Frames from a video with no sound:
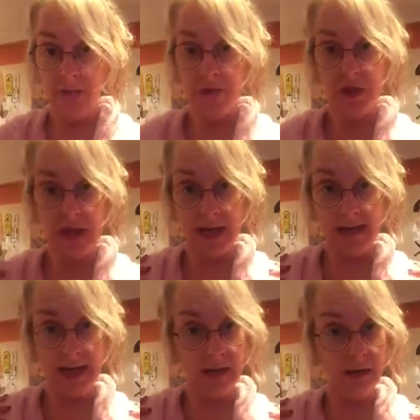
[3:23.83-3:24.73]

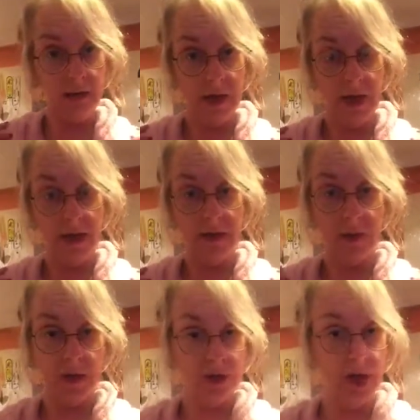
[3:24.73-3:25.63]
officiating
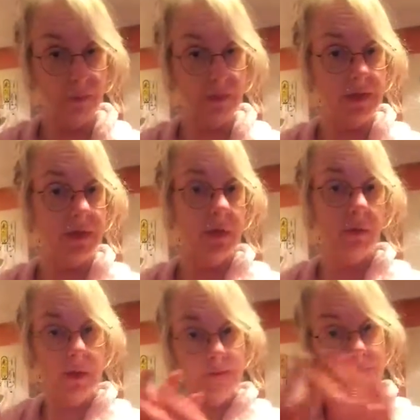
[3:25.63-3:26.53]
sweatshirt printed
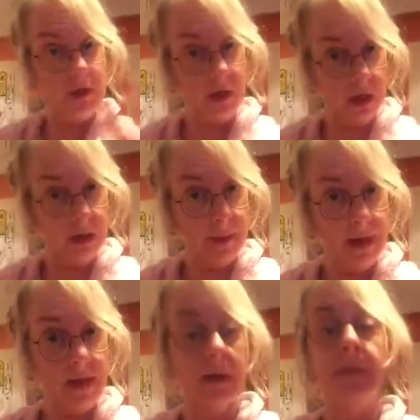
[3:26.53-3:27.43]
up with official on the
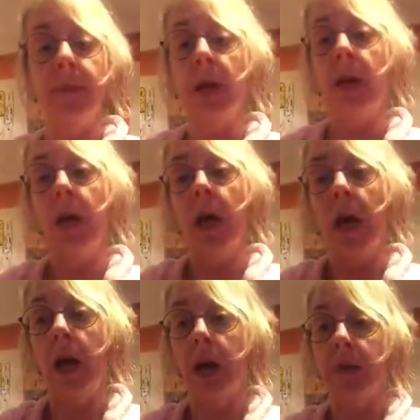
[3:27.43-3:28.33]
back,
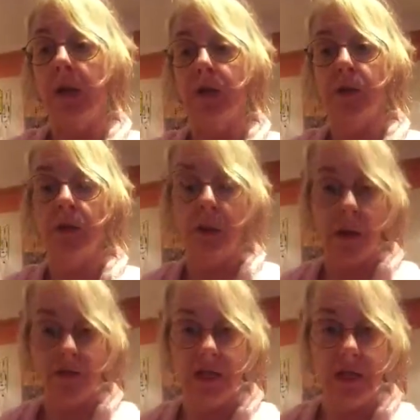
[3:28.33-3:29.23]
because
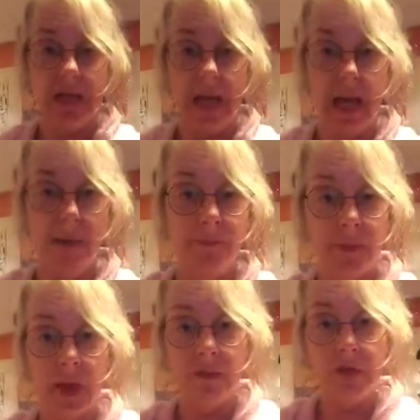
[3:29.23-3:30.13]
WFTDA
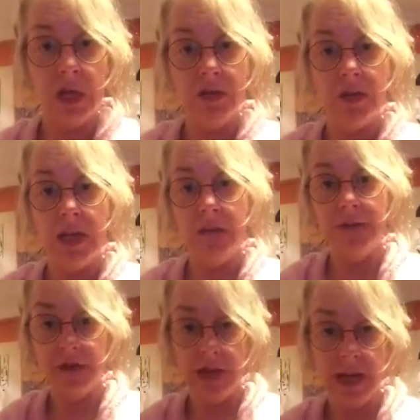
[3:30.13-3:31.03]
have changed the
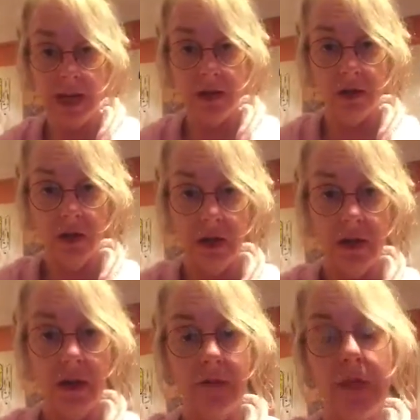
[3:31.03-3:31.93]
officiating
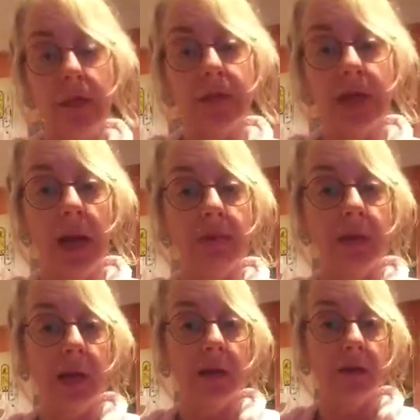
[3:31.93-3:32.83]
colour of champs games
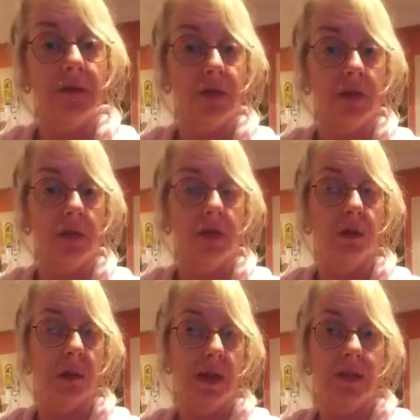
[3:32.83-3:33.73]
and official
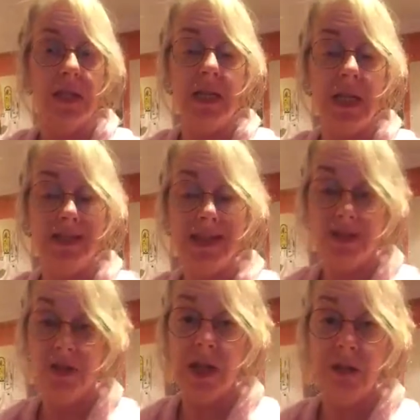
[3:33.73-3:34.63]
WFTDA
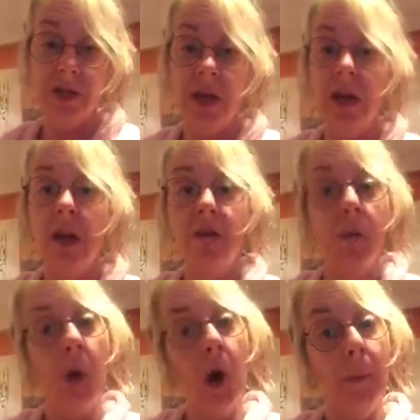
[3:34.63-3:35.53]
sanction games
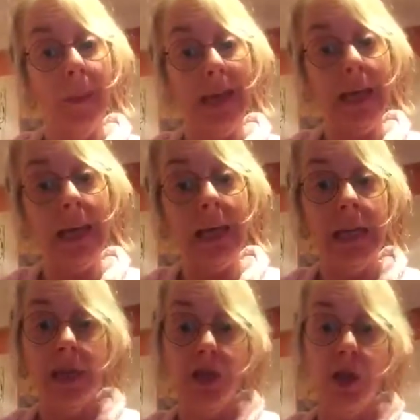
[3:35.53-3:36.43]
from hot pink
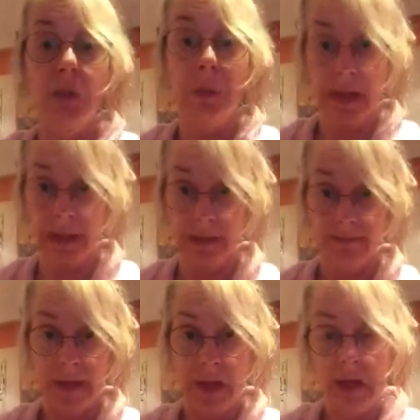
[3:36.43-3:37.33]
to black,
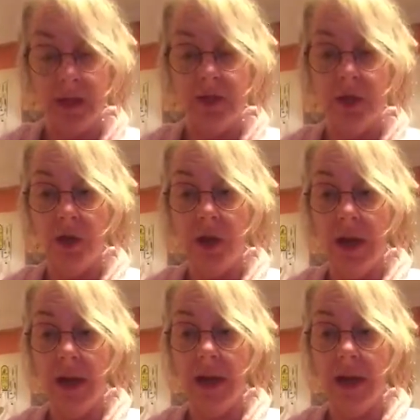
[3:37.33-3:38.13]
so